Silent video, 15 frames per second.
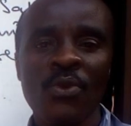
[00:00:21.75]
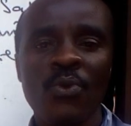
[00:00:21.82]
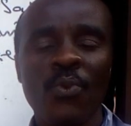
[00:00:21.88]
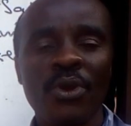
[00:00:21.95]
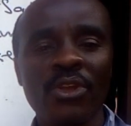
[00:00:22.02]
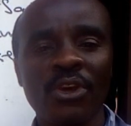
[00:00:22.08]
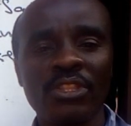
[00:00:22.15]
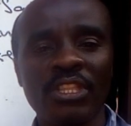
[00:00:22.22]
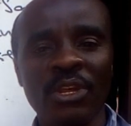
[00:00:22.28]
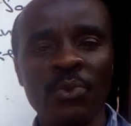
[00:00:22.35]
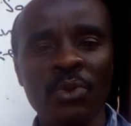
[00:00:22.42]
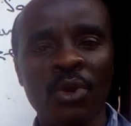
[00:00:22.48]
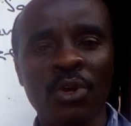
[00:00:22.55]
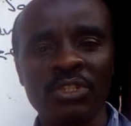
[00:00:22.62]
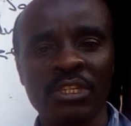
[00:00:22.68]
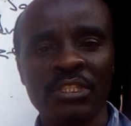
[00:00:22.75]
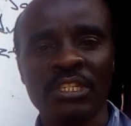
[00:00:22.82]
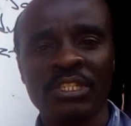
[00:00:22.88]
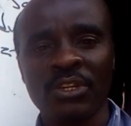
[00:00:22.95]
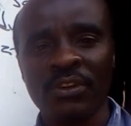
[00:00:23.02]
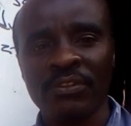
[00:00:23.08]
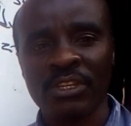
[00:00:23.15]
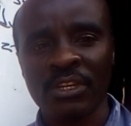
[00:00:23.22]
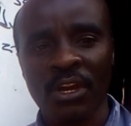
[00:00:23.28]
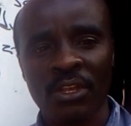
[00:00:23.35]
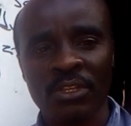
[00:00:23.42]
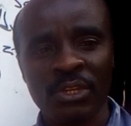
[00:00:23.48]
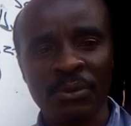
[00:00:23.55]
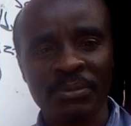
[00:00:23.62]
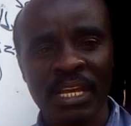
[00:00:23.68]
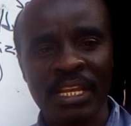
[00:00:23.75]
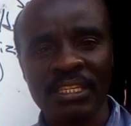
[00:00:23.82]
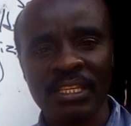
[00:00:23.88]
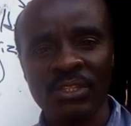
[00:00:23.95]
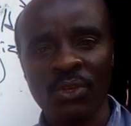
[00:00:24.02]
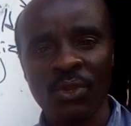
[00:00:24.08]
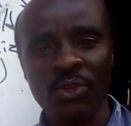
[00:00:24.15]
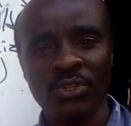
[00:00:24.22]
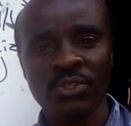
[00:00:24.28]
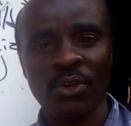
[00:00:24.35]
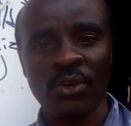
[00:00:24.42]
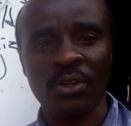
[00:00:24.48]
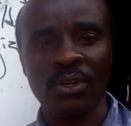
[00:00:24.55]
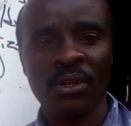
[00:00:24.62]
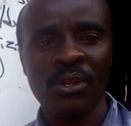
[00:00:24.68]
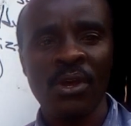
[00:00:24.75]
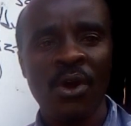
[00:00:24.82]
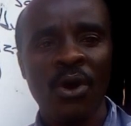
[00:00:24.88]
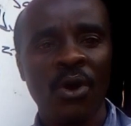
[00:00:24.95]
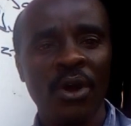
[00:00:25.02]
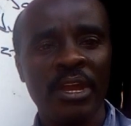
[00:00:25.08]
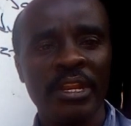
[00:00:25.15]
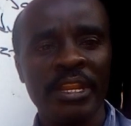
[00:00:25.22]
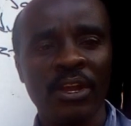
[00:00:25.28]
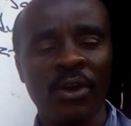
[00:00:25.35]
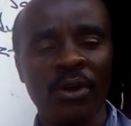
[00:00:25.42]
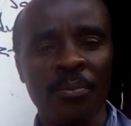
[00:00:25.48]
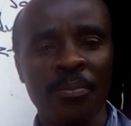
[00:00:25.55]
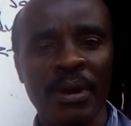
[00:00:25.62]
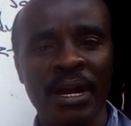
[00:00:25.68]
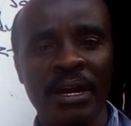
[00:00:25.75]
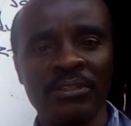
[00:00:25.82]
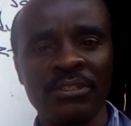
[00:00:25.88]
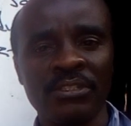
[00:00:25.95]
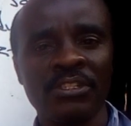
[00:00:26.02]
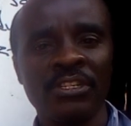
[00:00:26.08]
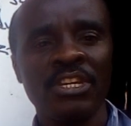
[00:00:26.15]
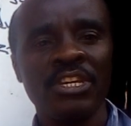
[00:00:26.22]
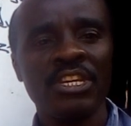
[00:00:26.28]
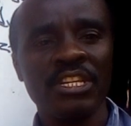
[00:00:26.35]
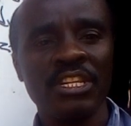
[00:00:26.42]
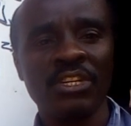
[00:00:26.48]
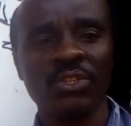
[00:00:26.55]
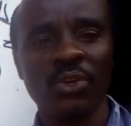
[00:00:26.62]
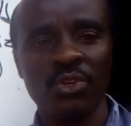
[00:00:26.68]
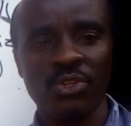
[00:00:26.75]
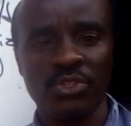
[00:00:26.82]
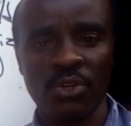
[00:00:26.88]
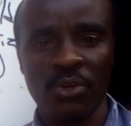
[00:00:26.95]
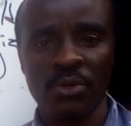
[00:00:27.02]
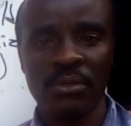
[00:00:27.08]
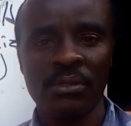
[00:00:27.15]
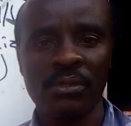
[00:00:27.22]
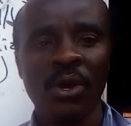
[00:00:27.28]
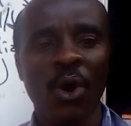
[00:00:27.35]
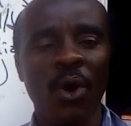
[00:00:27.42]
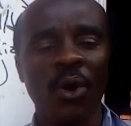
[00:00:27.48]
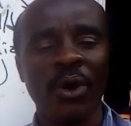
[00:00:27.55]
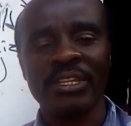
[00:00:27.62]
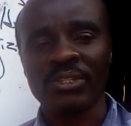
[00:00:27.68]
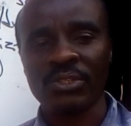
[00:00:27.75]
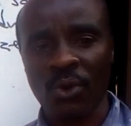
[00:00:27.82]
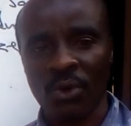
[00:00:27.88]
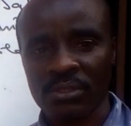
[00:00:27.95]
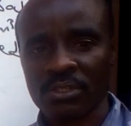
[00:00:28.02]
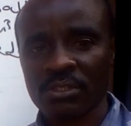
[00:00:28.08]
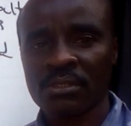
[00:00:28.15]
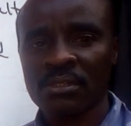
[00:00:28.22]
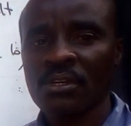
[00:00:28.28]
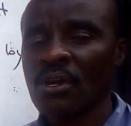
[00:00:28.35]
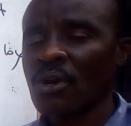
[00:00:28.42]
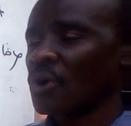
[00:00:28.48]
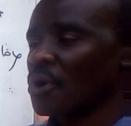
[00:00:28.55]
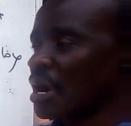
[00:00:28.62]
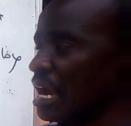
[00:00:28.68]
When you're dealing with concentration of substance in solution, or any compound in a solution, or a salt or